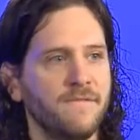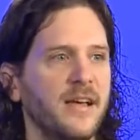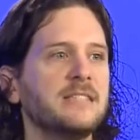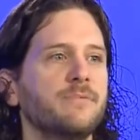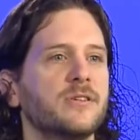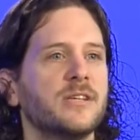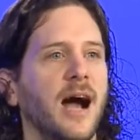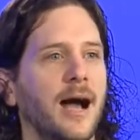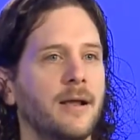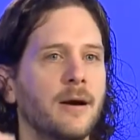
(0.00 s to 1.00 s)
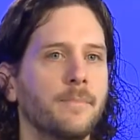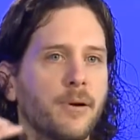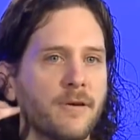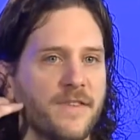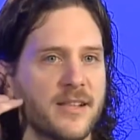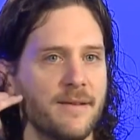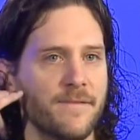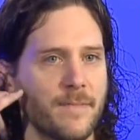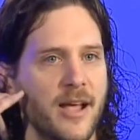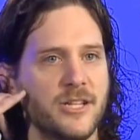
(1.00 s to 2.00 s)
Facebook's got perfect
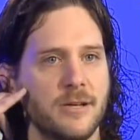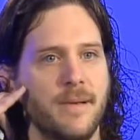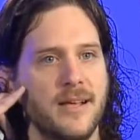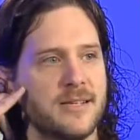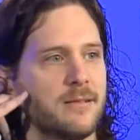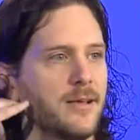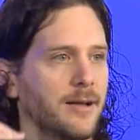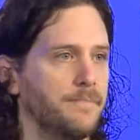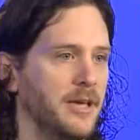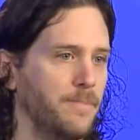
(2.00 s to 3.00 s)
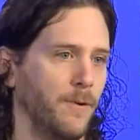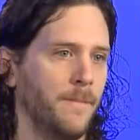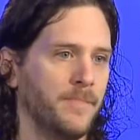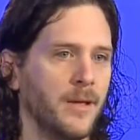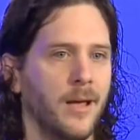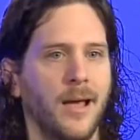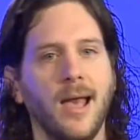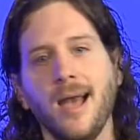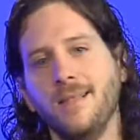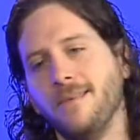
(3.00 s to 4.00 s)
information basically on people.
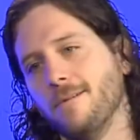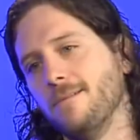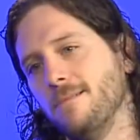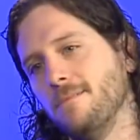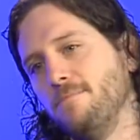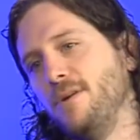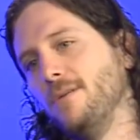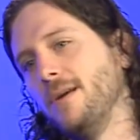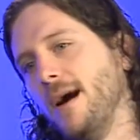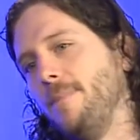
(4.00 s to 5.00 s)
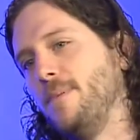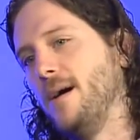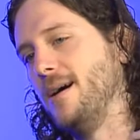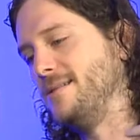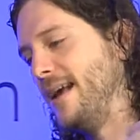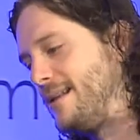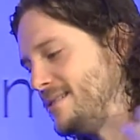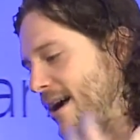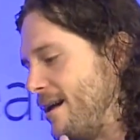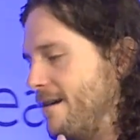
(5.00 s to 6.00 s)
And they're building up a data
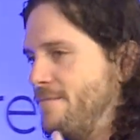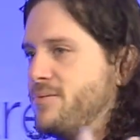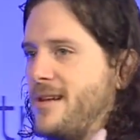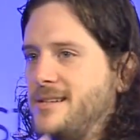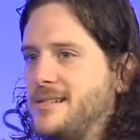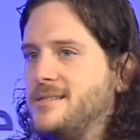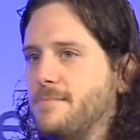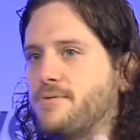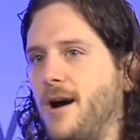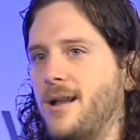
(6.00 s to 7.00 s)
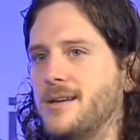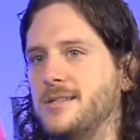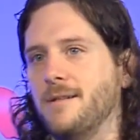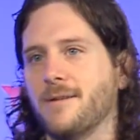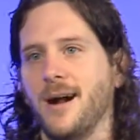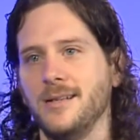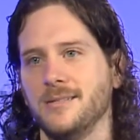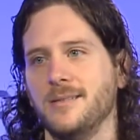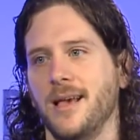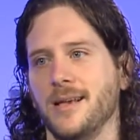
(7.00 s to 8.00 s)
set of places and products and other kinds
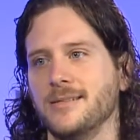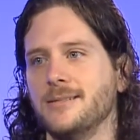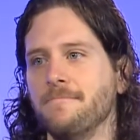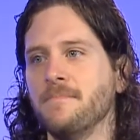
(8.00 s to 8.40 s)
of things.